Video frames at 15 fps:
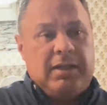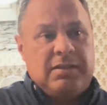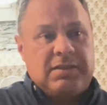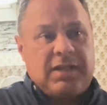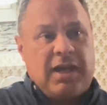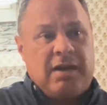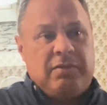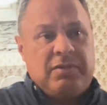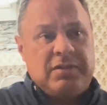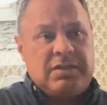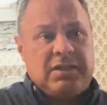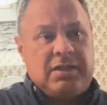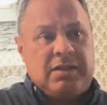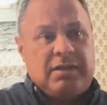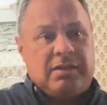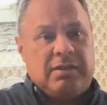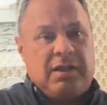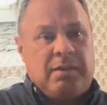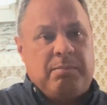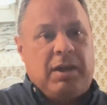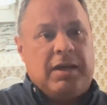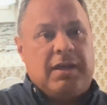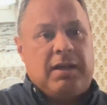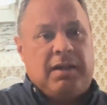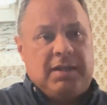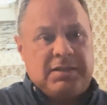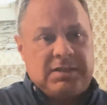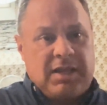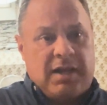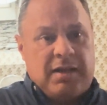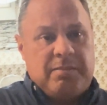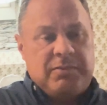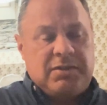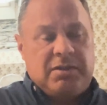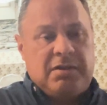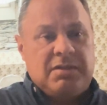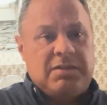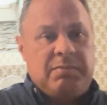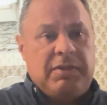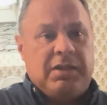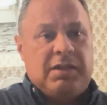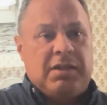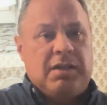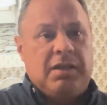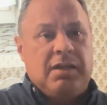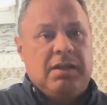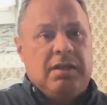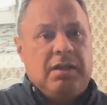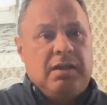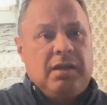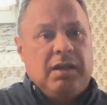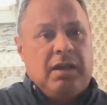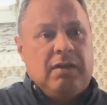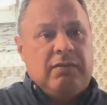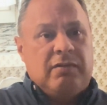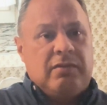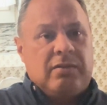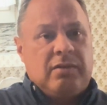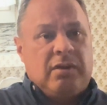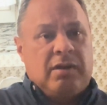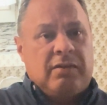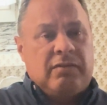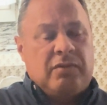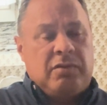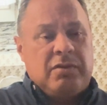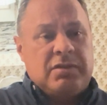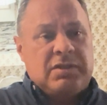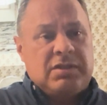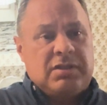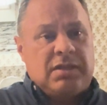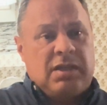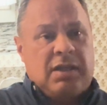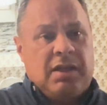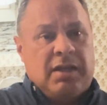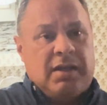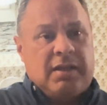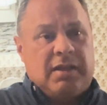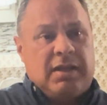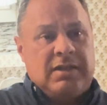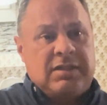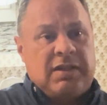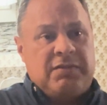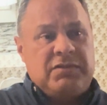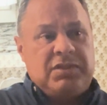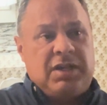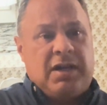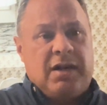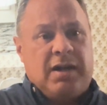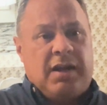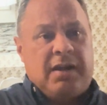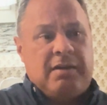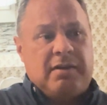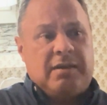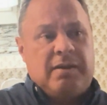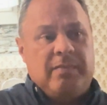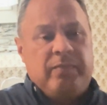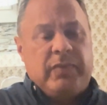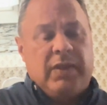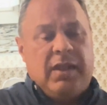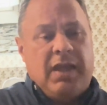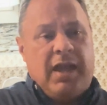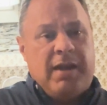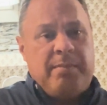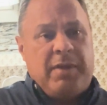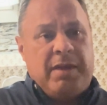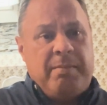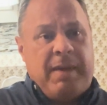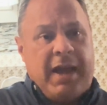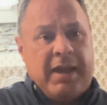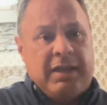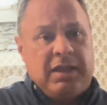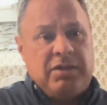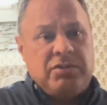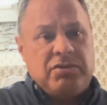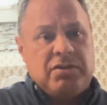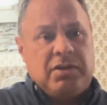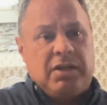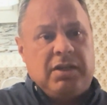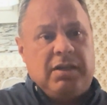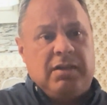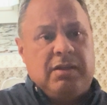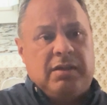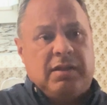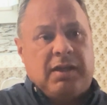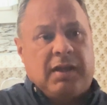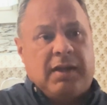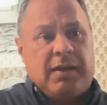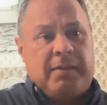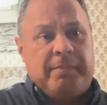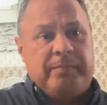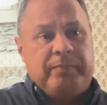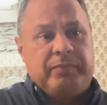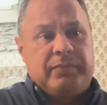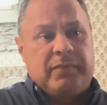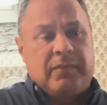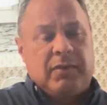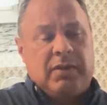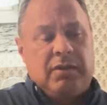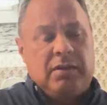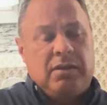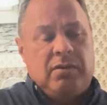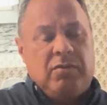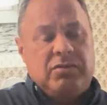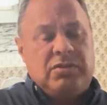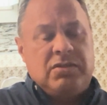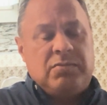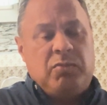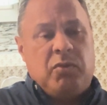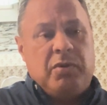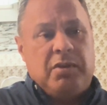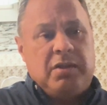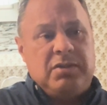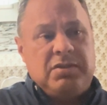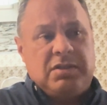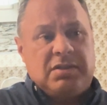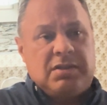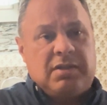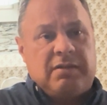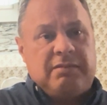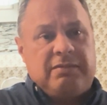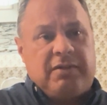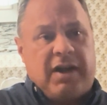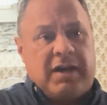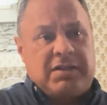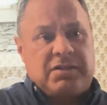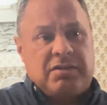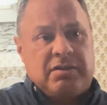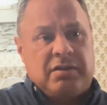It kind of was a bucket list item, so to speak. And of course, as I've shared, I had my back injury which was more than just a fracture.